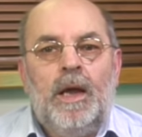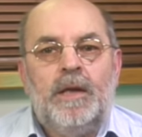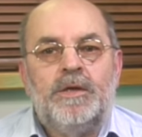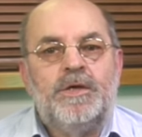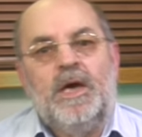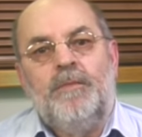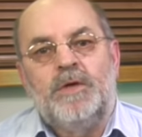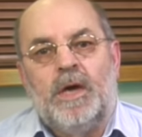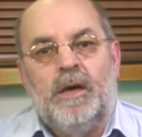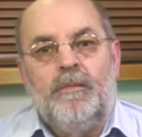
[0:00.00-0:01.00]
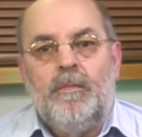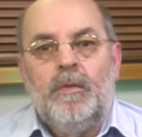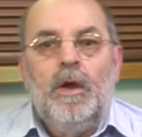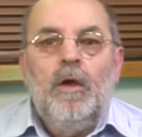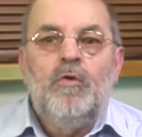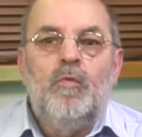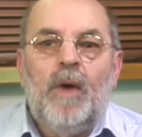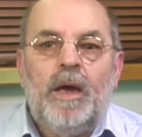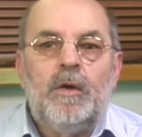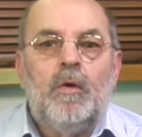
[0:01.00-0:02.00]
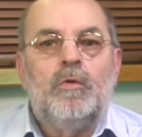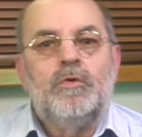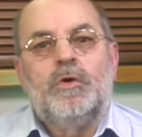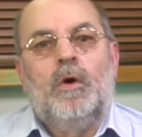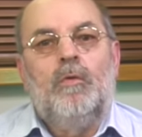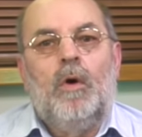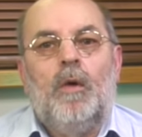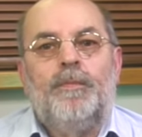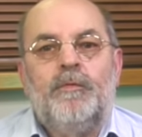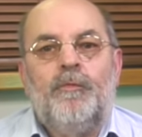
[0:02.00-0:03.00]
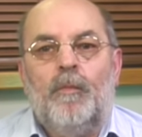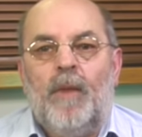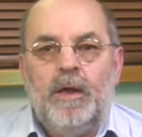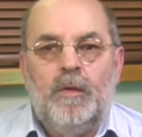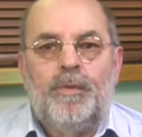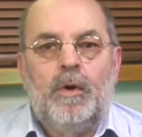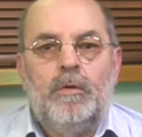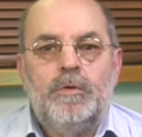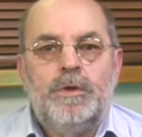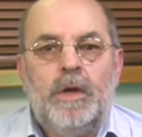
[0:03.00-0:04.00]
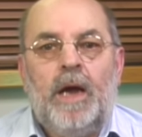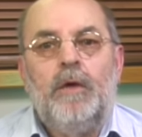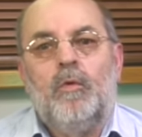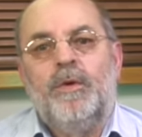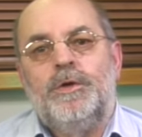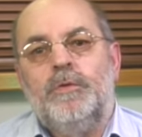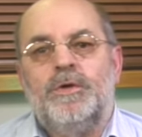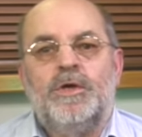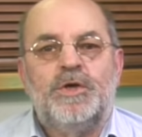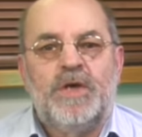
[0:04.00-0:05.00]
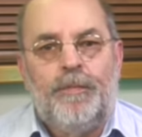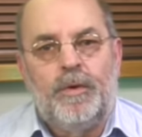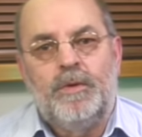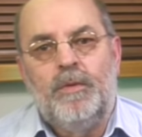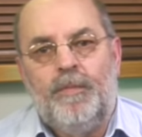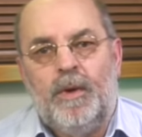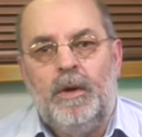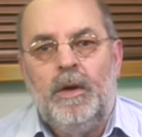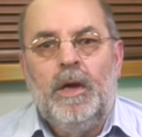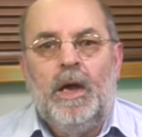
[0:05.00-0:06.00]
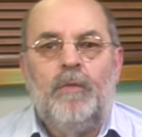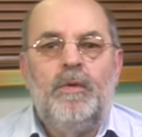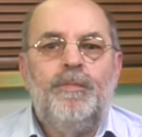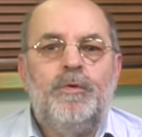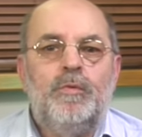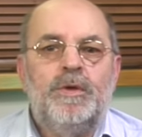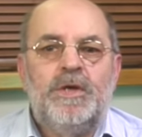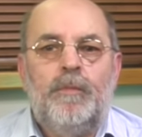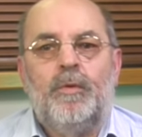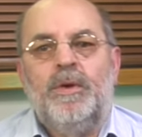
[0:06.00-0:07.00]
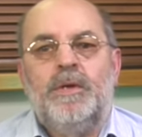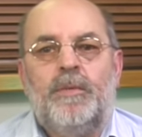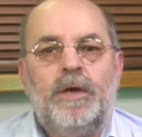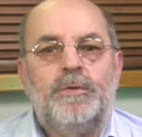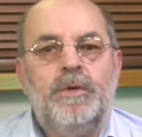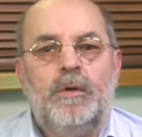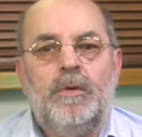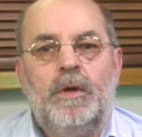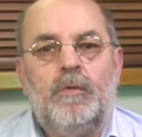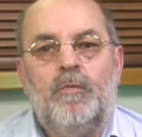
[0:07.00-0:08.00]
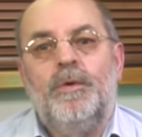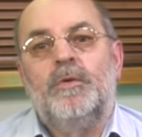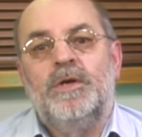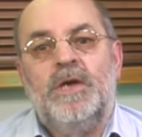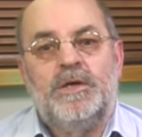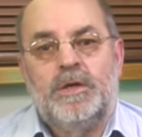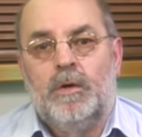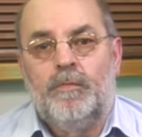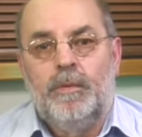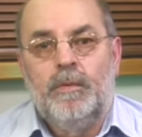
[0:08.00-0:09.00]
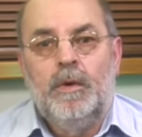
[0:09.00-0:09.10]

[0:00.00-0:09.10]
at the same time, you might also opt for my approach. I always use a separate ripper and rip to a temporary directory on the computer desktop.